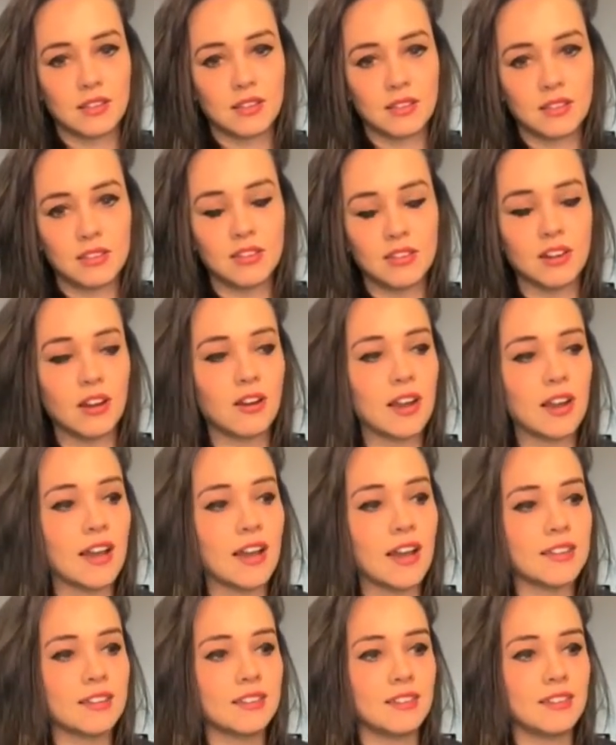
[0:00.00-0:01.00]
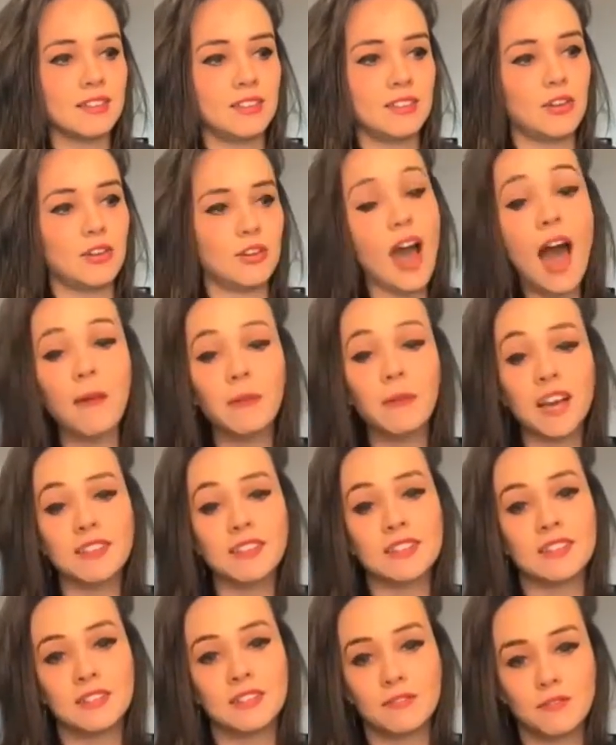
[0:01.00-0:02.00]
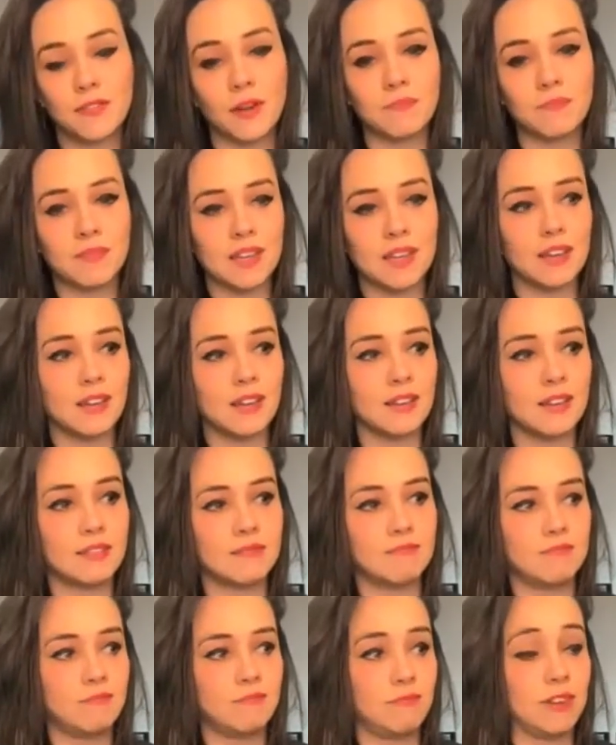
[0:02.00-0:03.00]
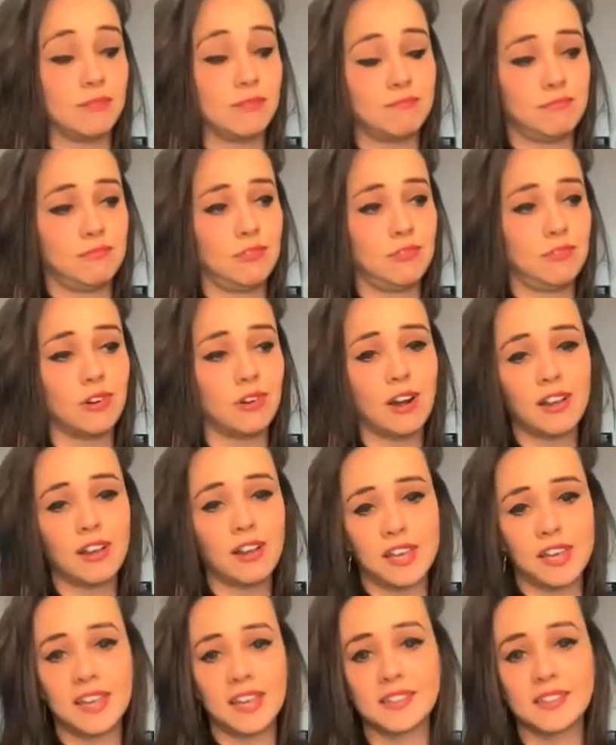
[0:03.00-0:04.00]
You know, like you have it from when you're a kid.